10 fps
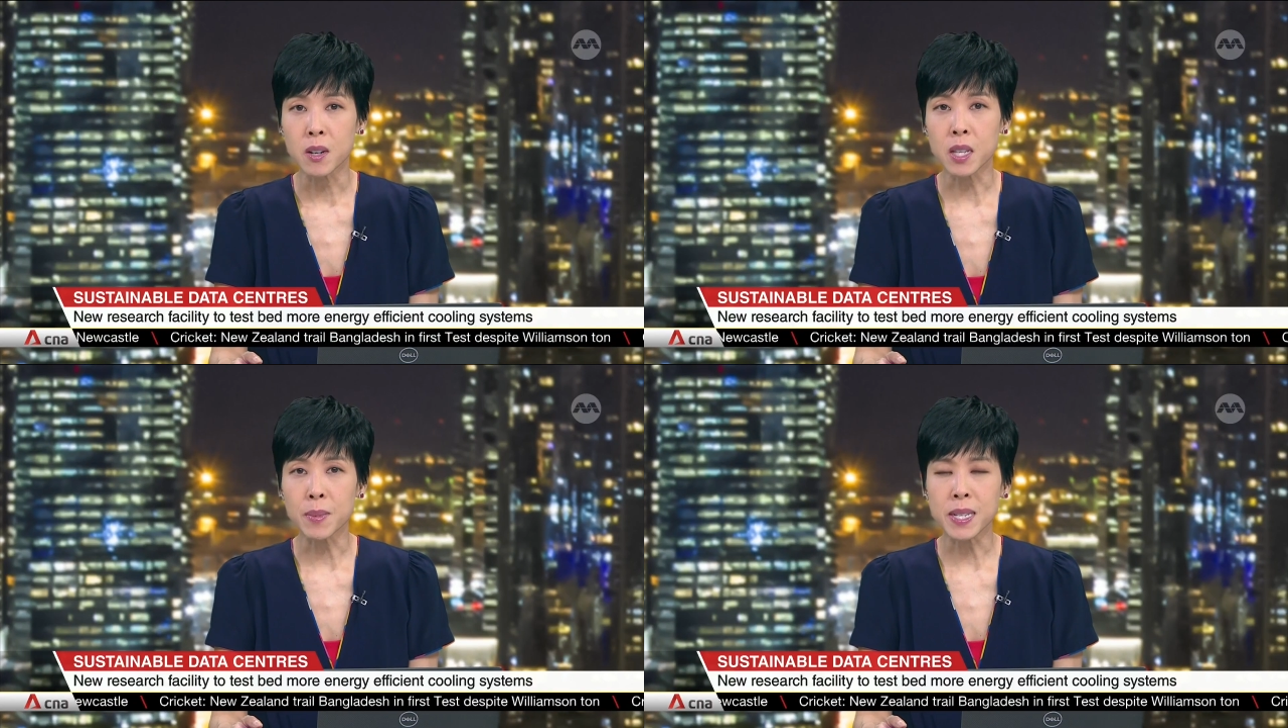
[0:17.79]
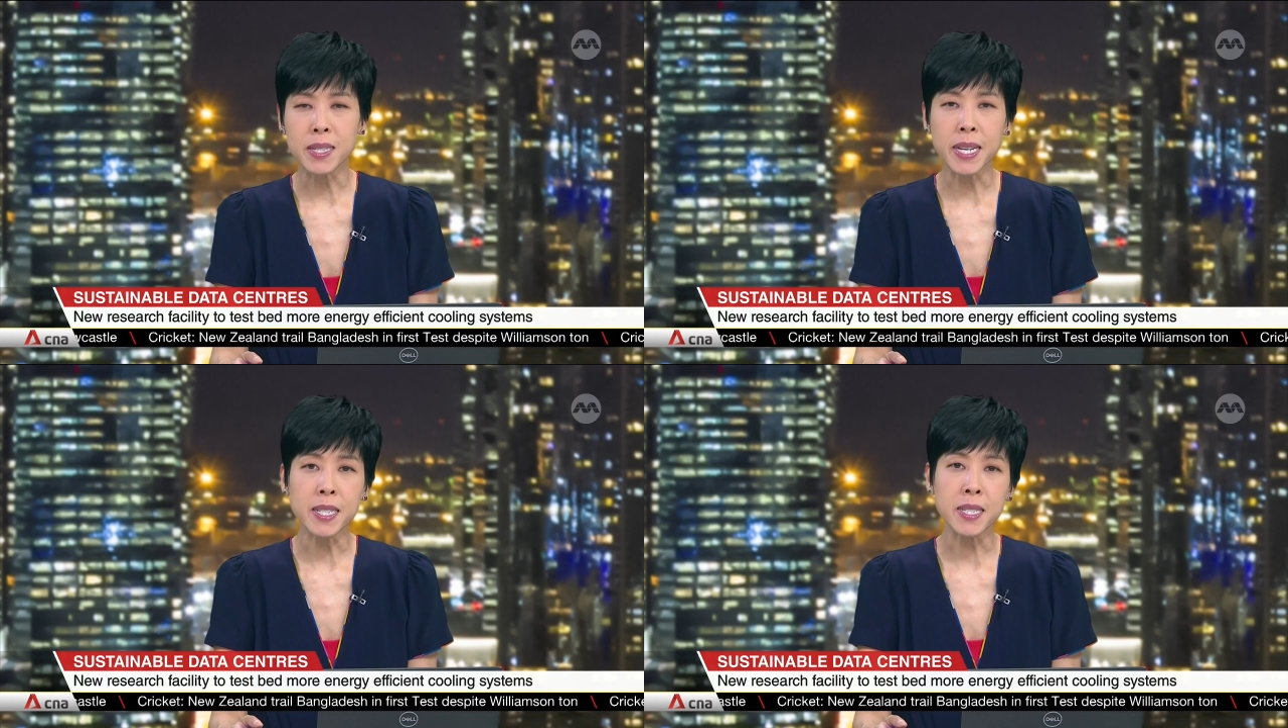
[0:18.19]
Well, that
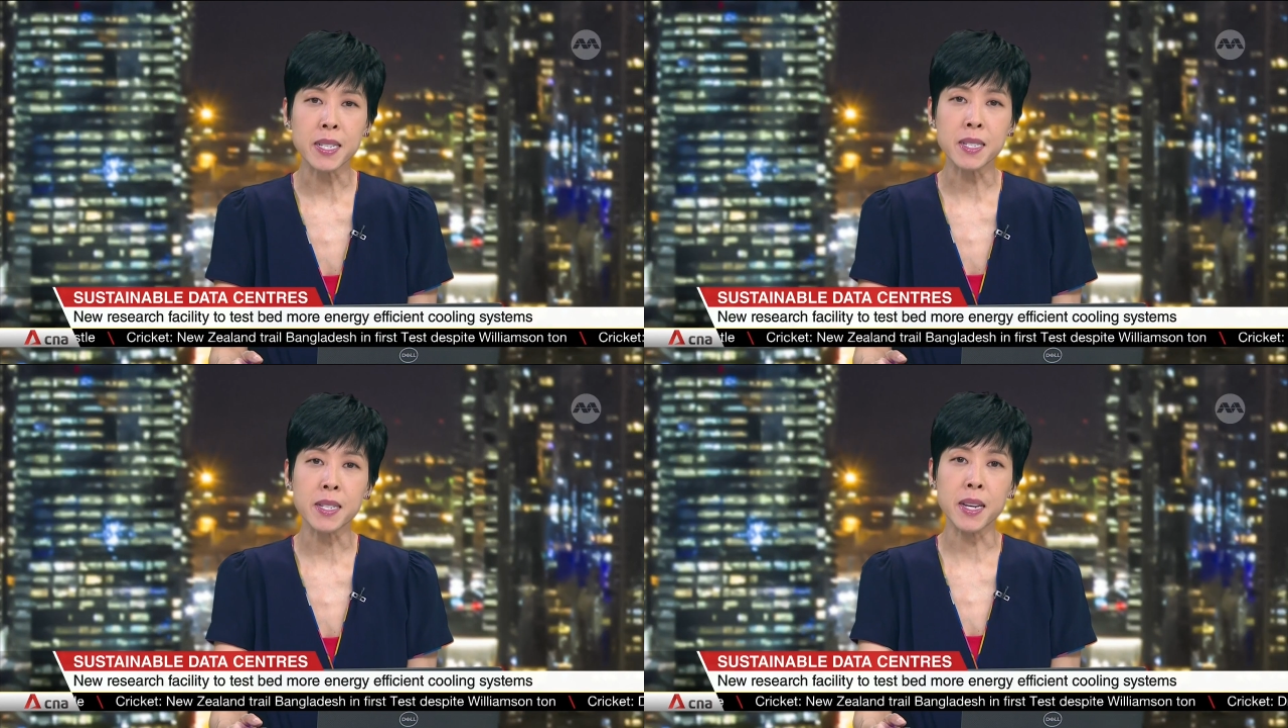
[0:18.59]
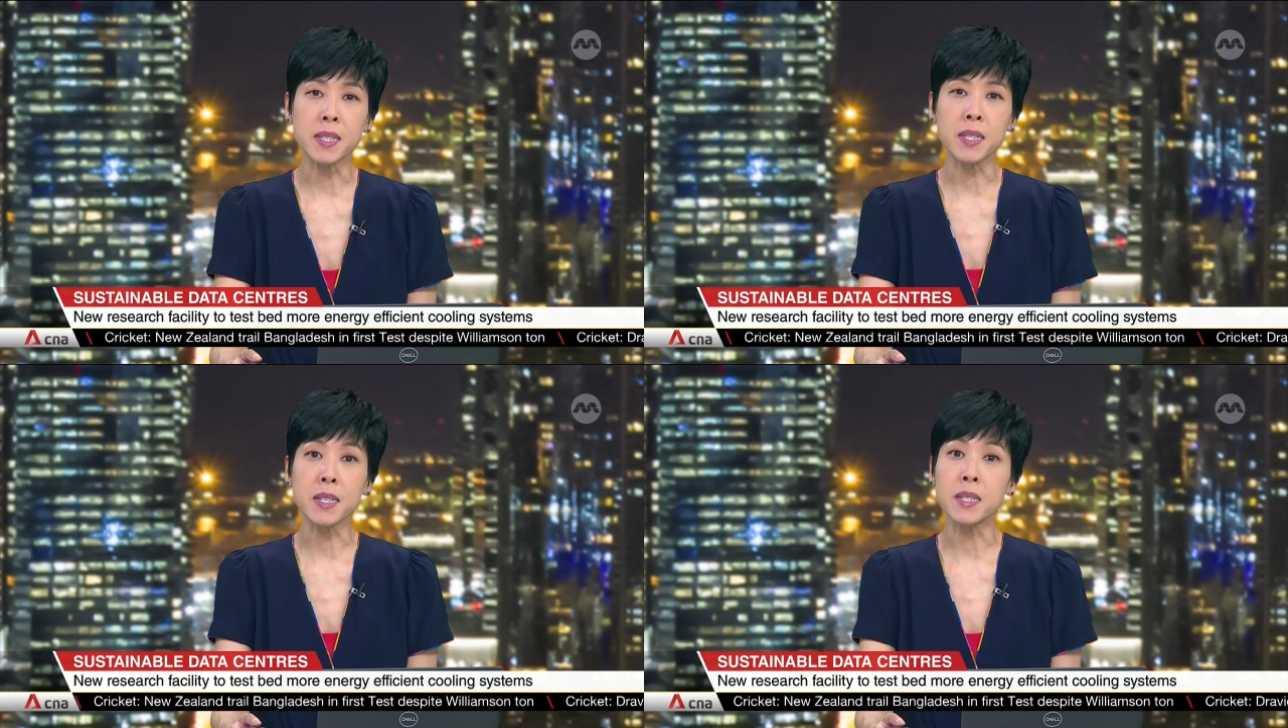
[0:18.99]
means data centers
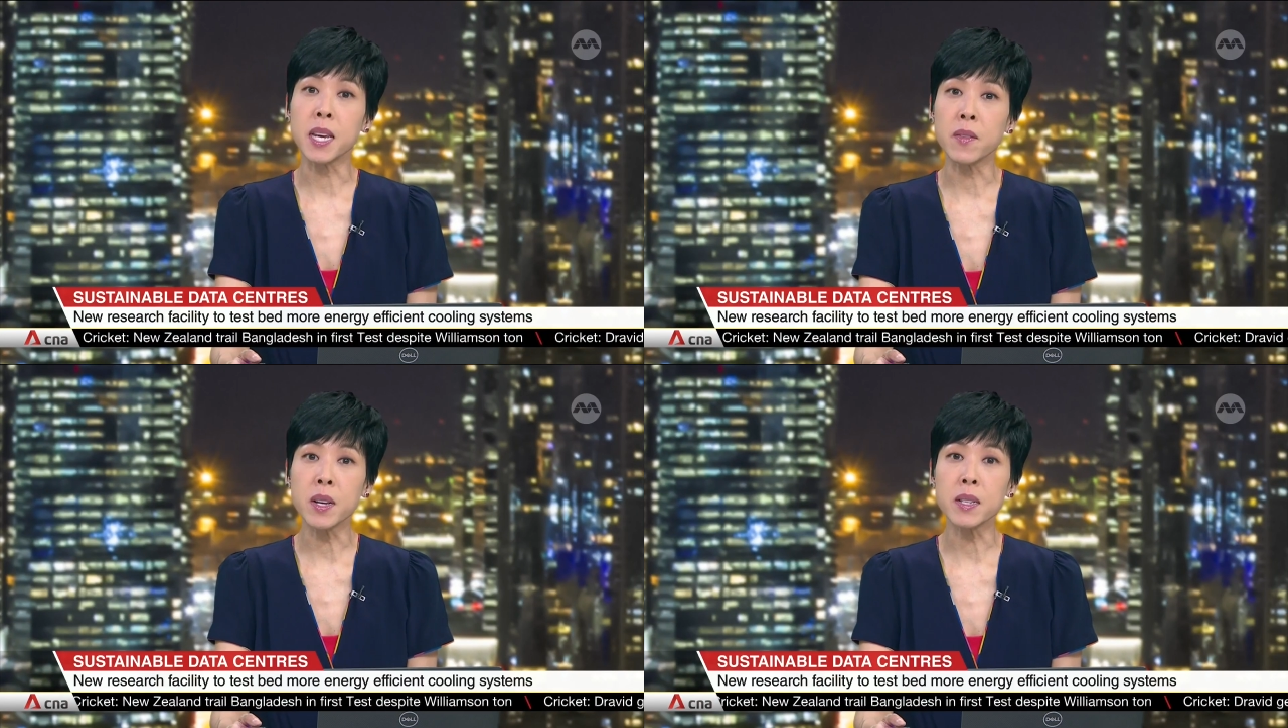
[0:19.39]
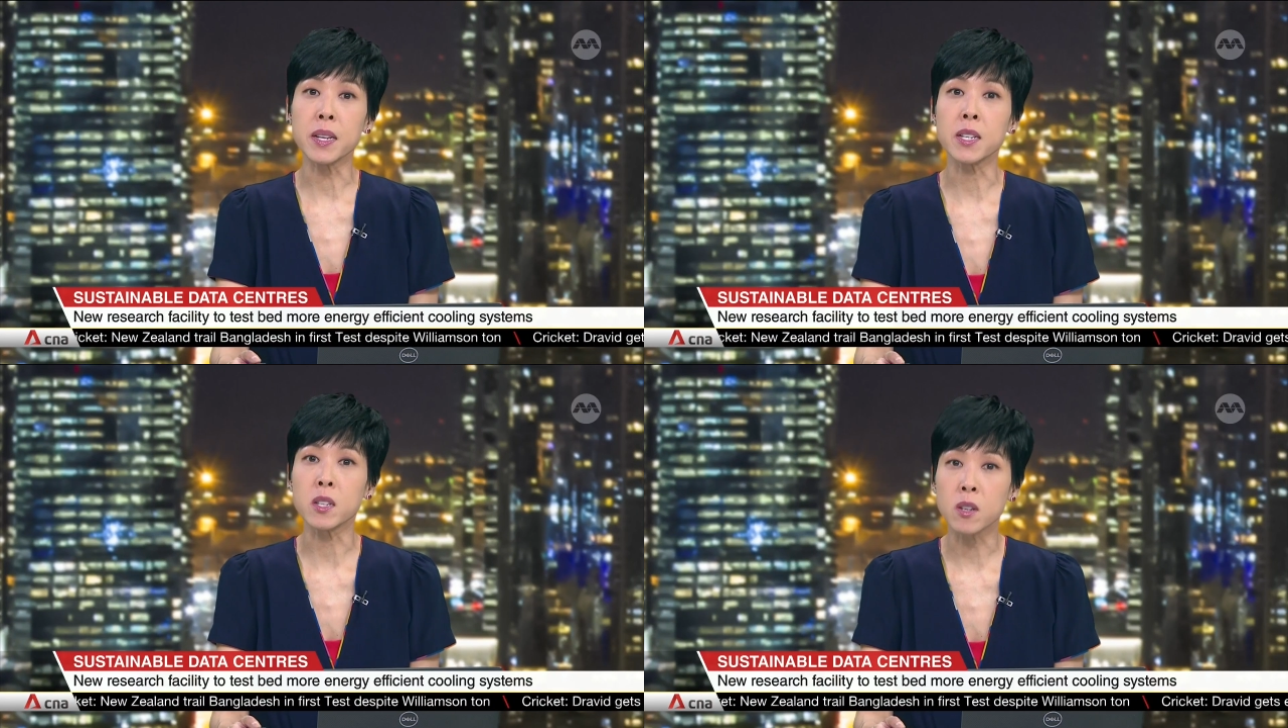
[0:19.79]
can see savings
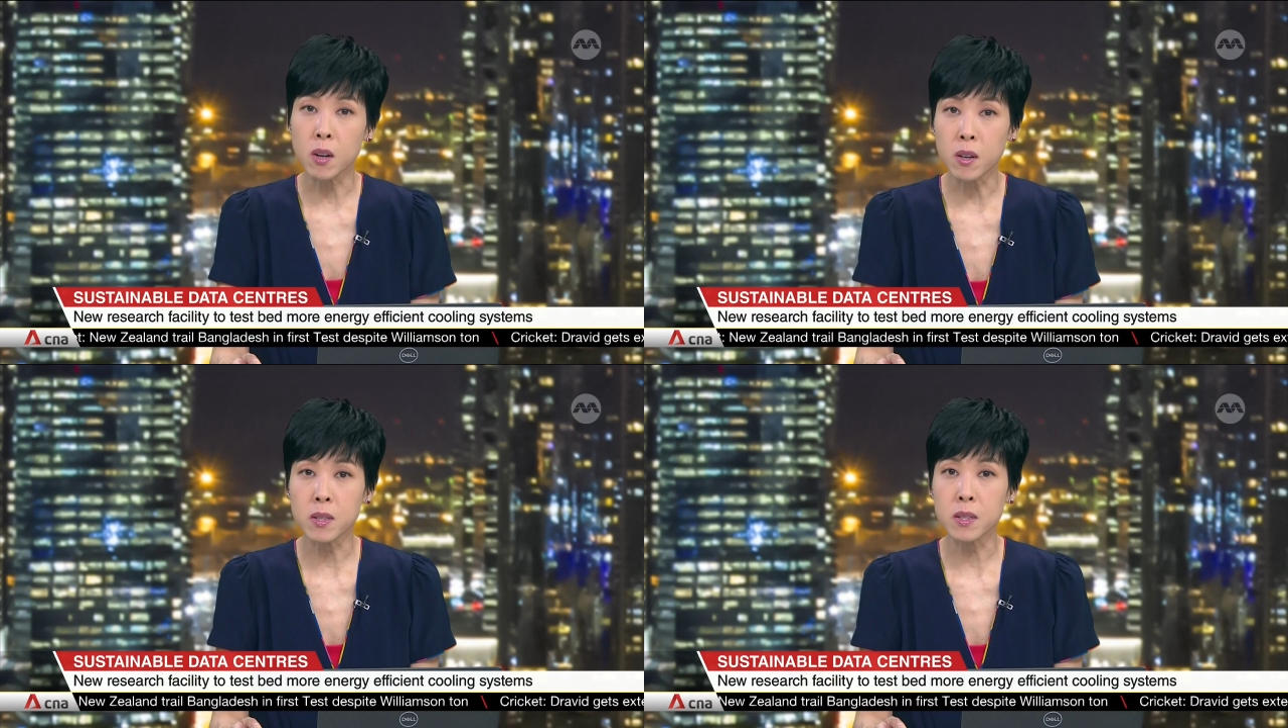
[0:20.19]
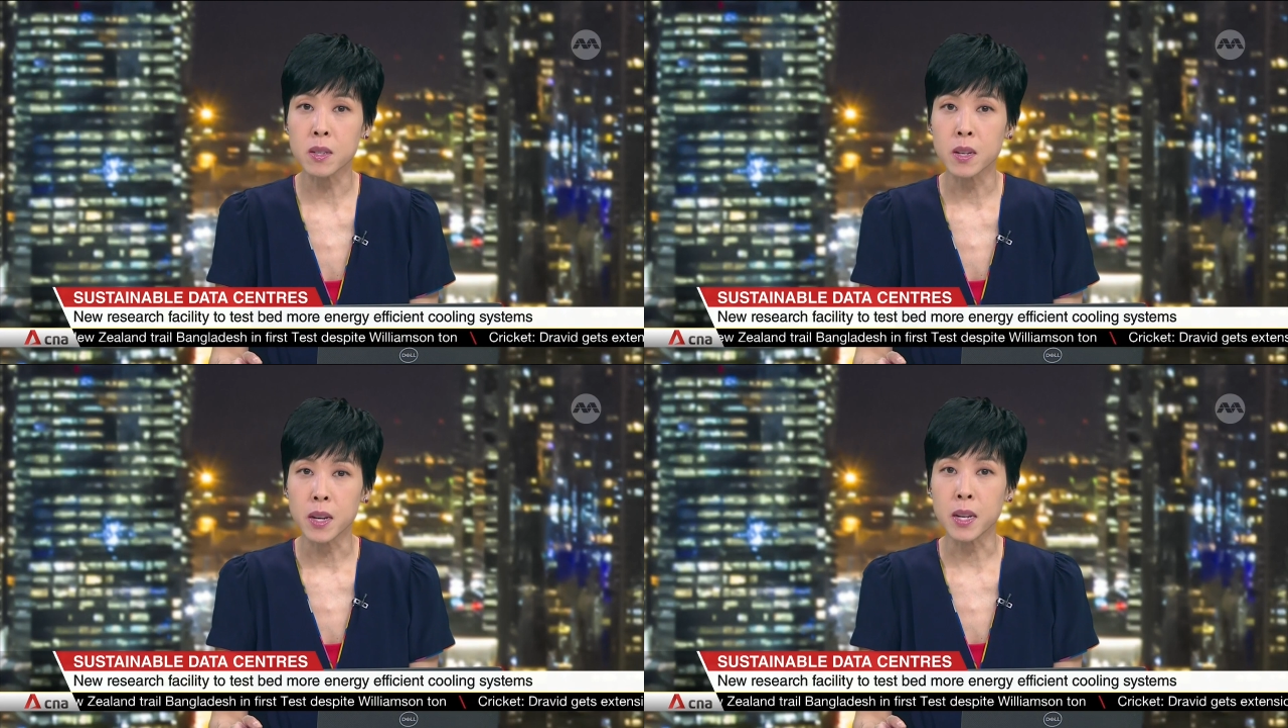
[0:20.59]
in cost